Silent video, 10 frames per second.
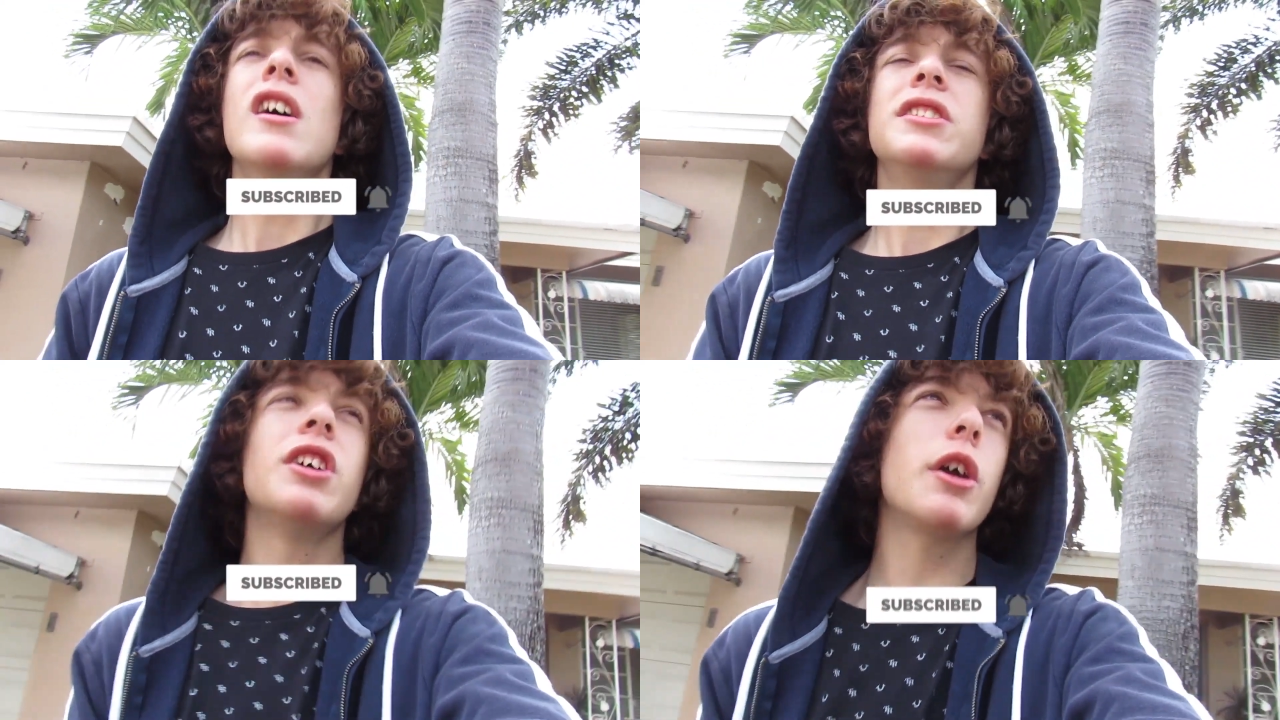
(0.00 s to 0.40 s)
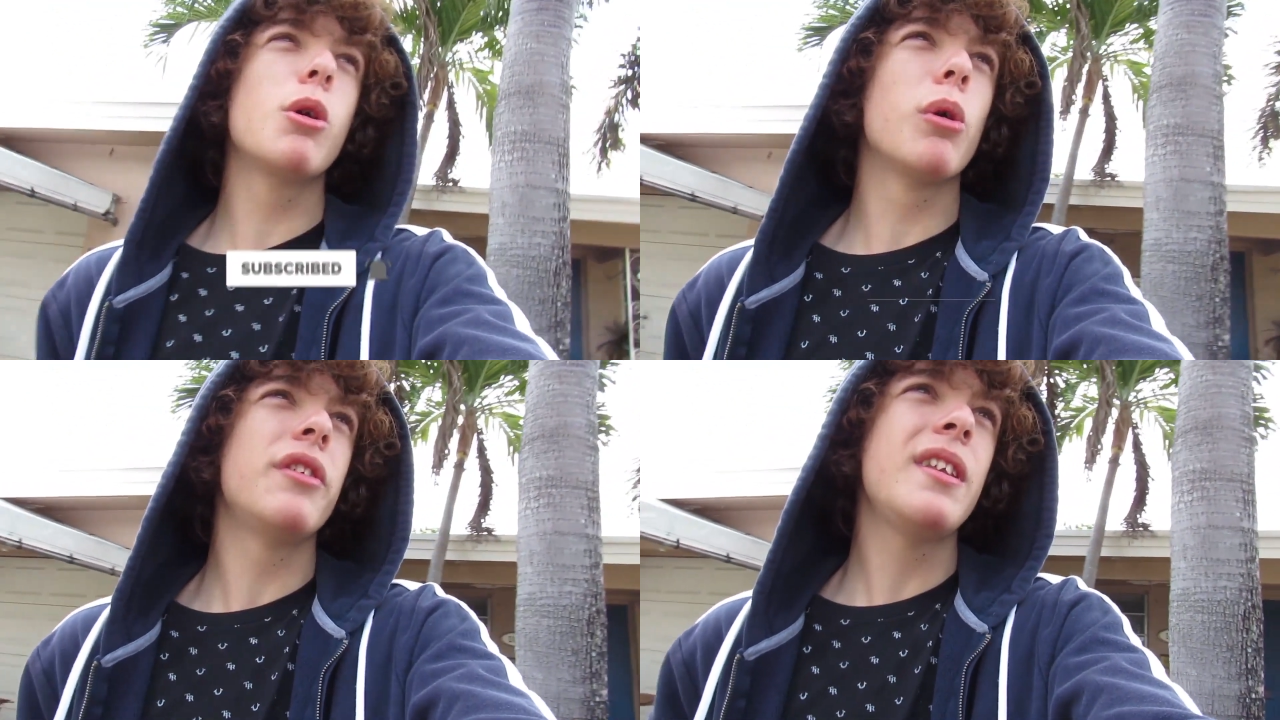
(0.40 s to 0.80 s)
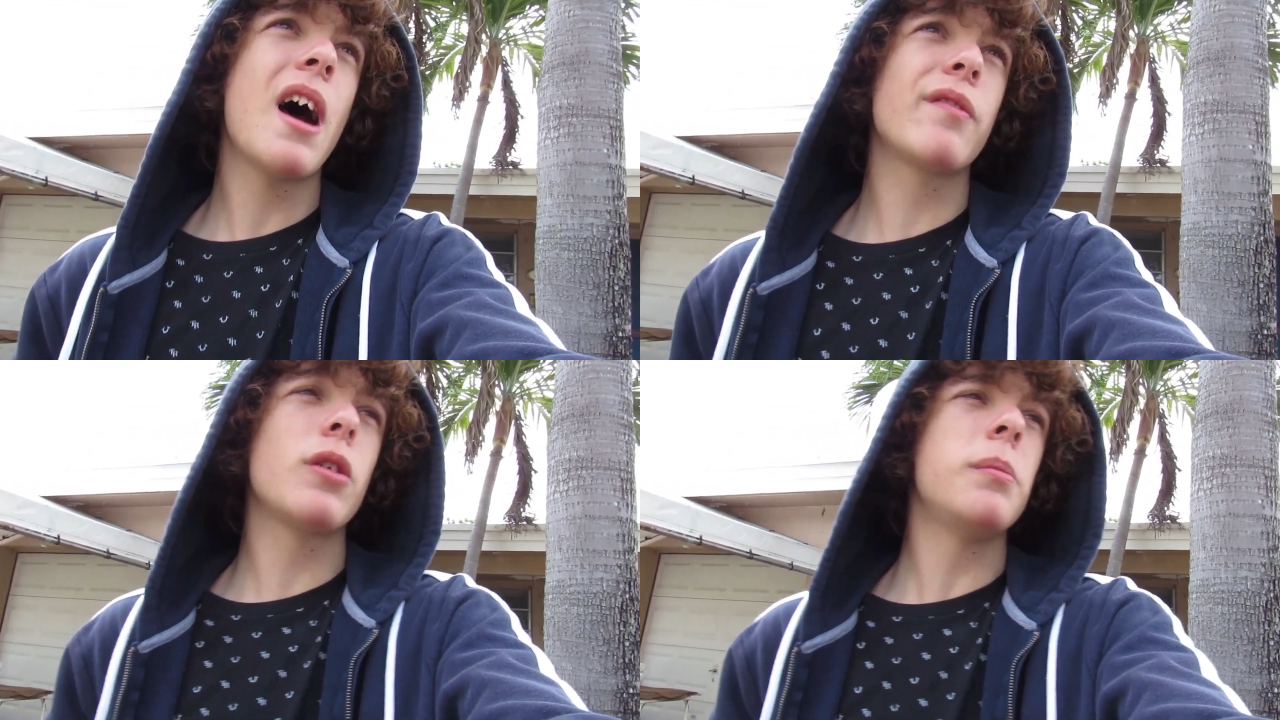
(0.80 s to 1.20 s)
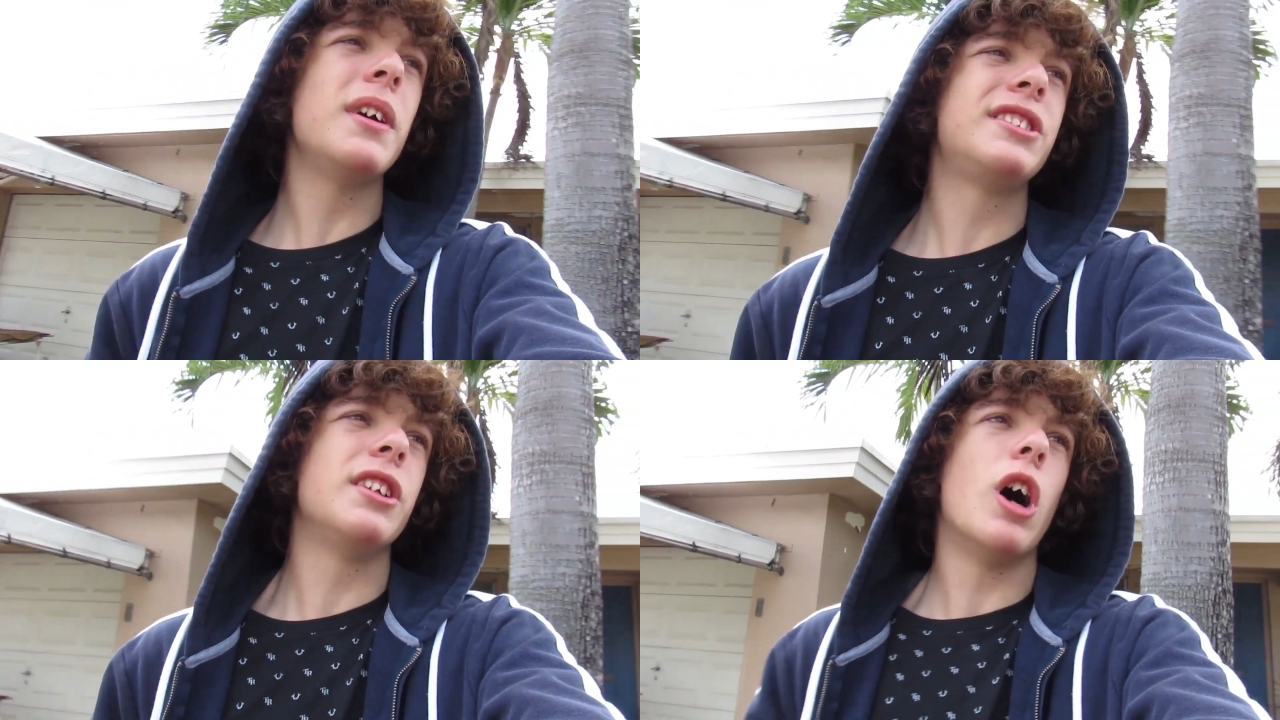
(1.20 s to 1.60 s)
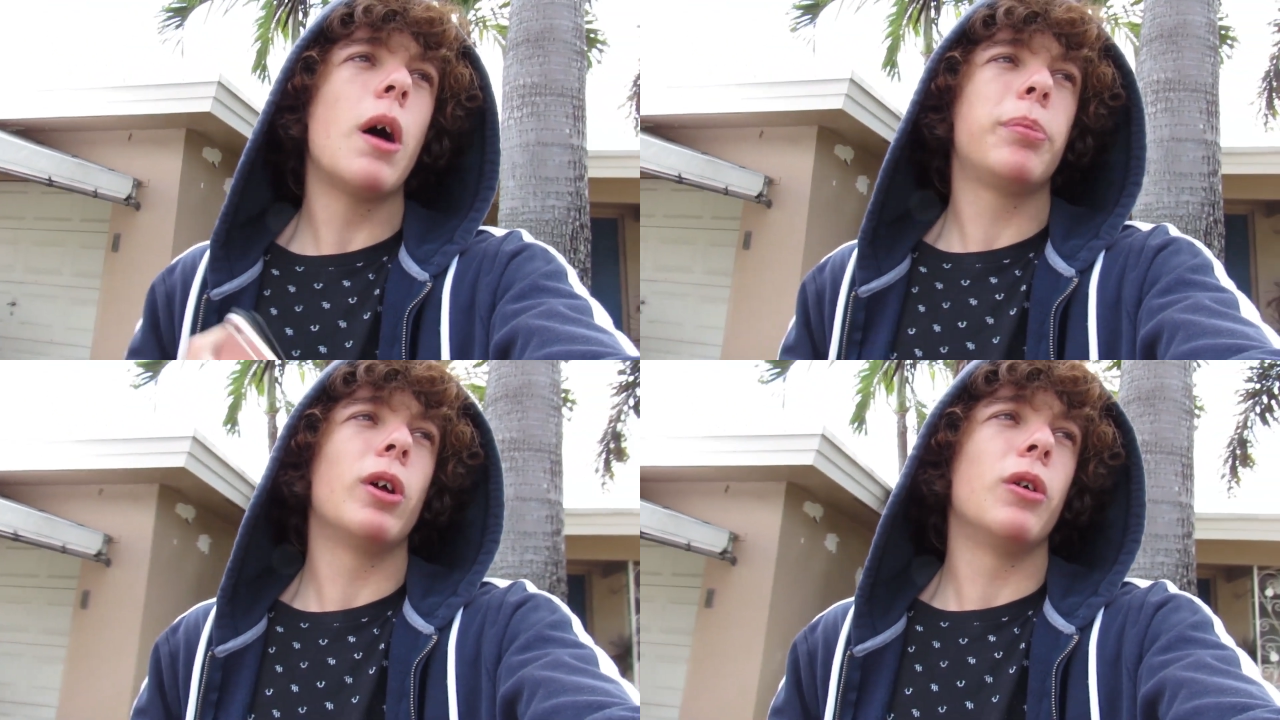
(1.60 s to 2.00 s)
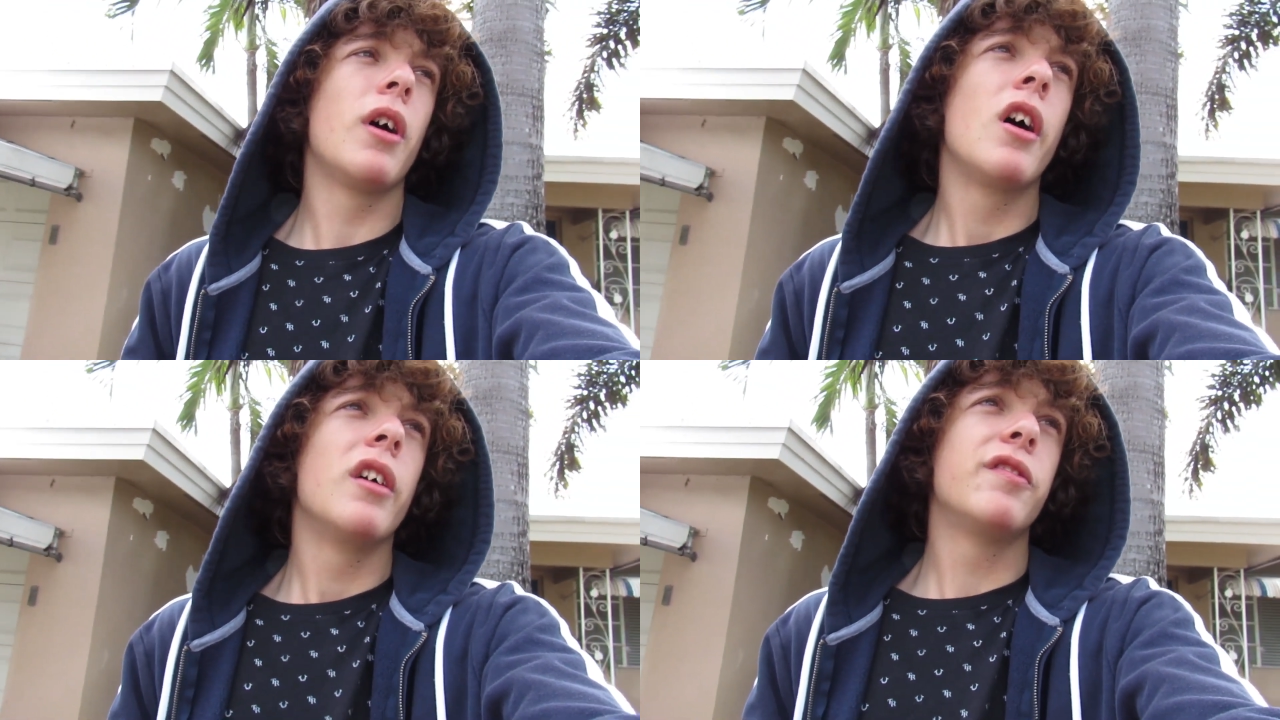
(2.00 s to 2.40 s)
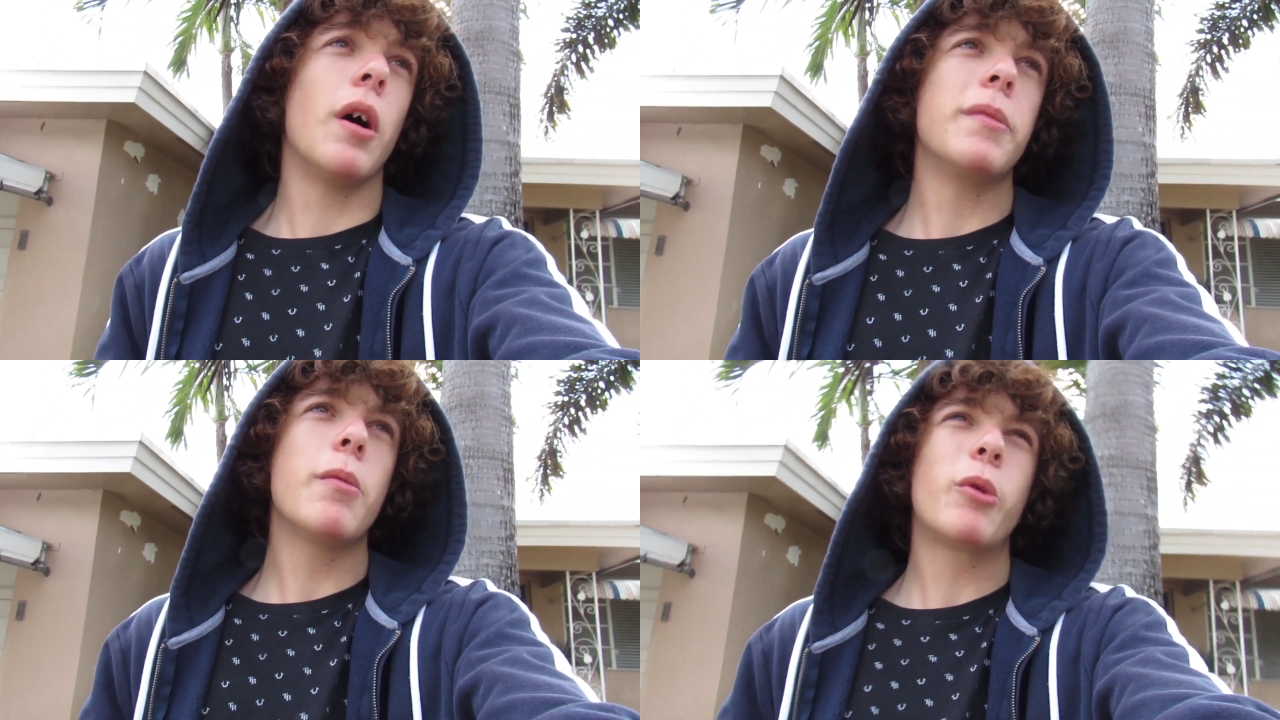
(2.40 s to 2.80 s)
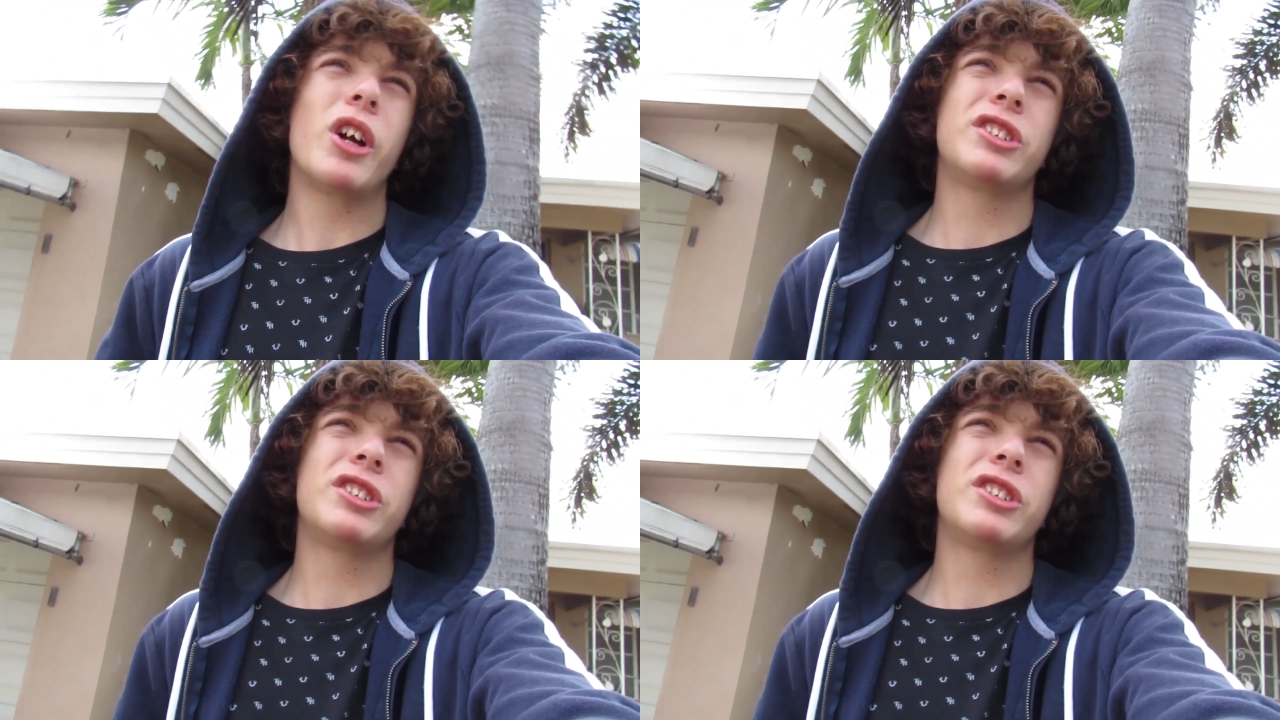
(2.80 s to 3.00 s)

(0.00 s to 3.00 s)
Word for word: so you will never miss an upload from your boy